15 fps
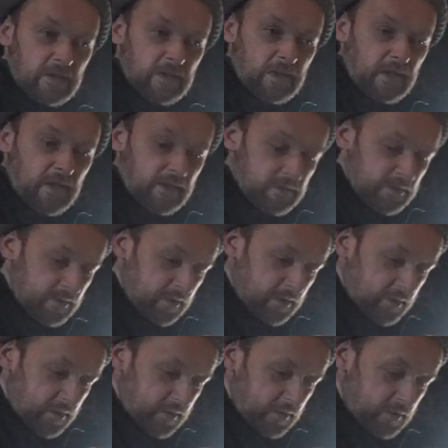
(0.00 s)
and
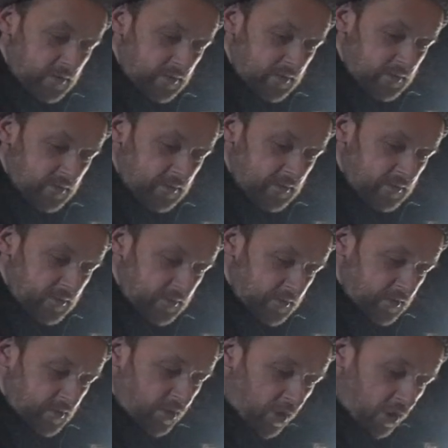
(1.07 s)
uh,
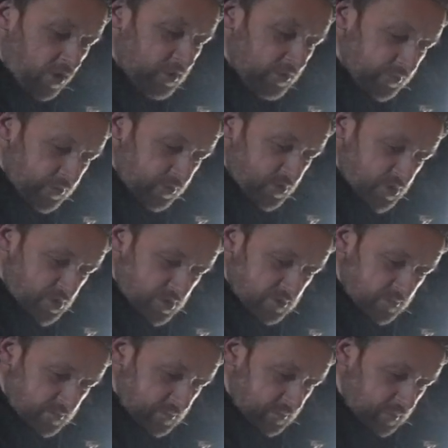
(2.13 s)
all of those
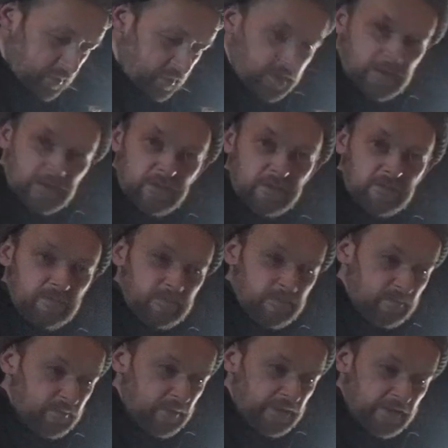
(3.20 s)
uh,
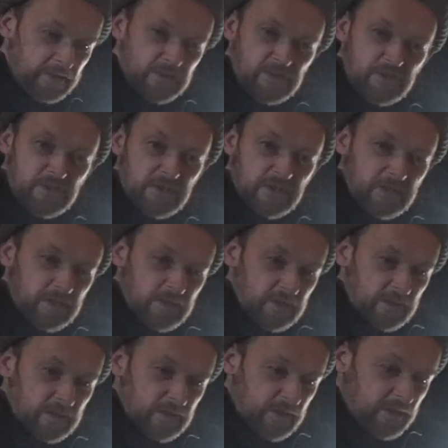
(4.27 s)
minerals
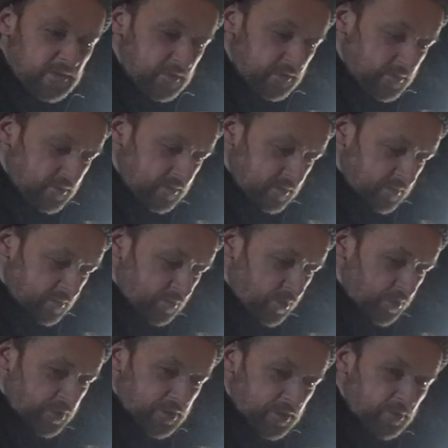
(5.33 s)
in
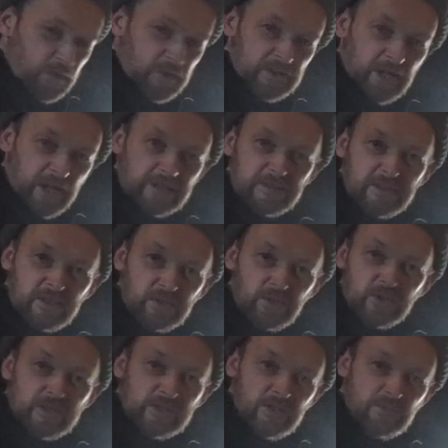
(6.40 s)
both the muck and in the
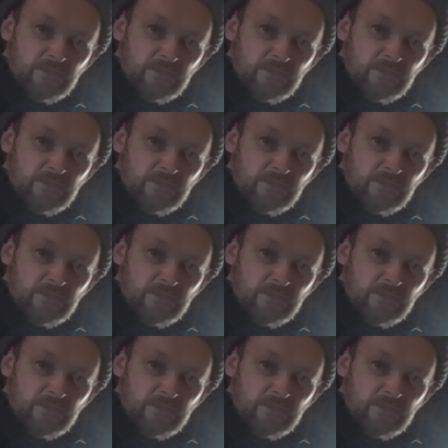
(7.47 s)
urine as